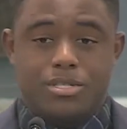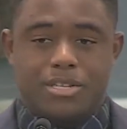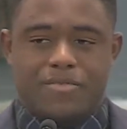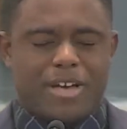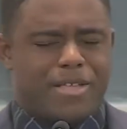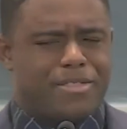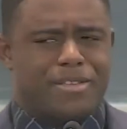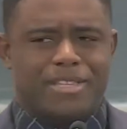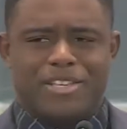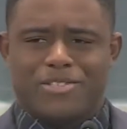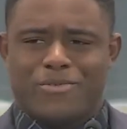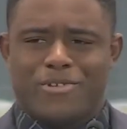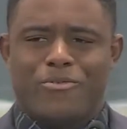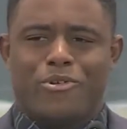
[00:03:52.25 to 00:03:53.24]
if I think that's
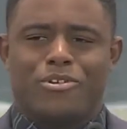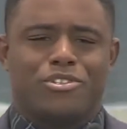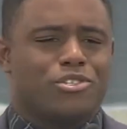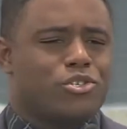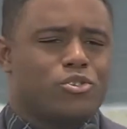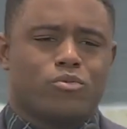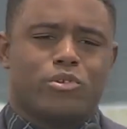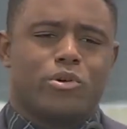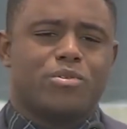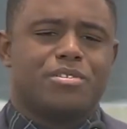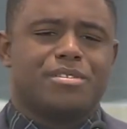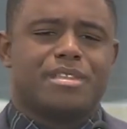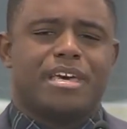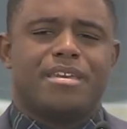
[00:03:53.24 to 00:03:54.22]
the right word, it just
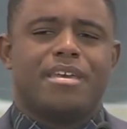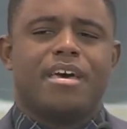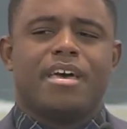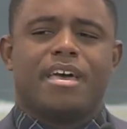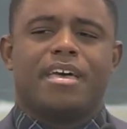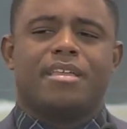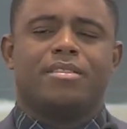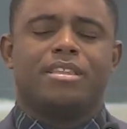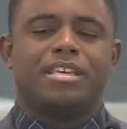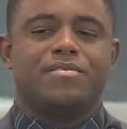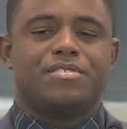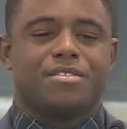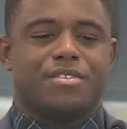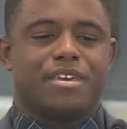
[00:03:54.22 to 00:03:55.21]
corrodes, and then it
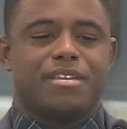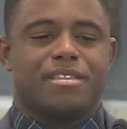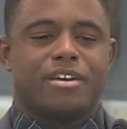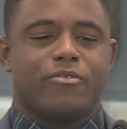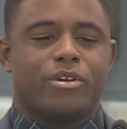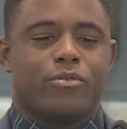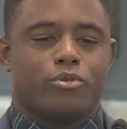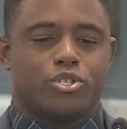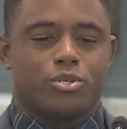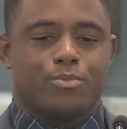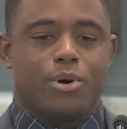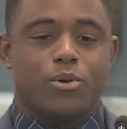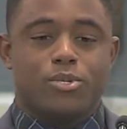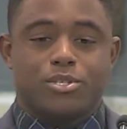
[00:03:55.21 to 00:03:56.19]
leaves the thing that we were
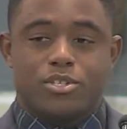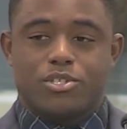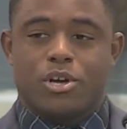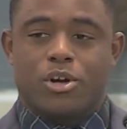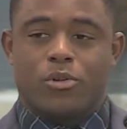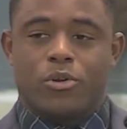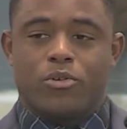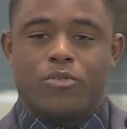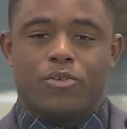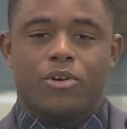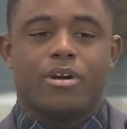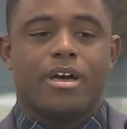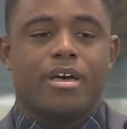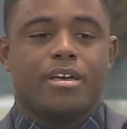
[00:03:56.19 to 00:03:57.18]
supposed to salt
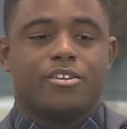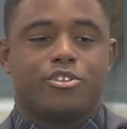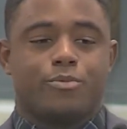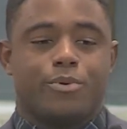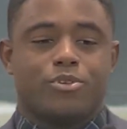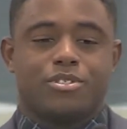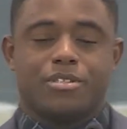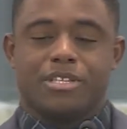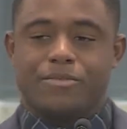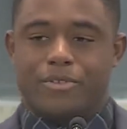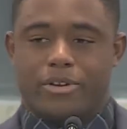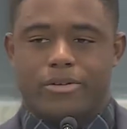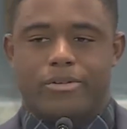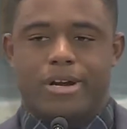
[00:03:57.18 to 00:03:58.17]
over, supposed to
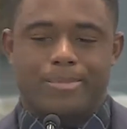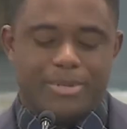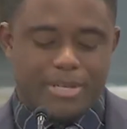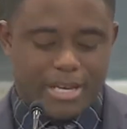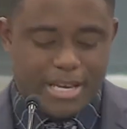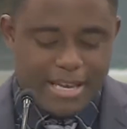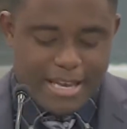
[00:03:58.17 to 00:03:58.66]
leave it corrupt.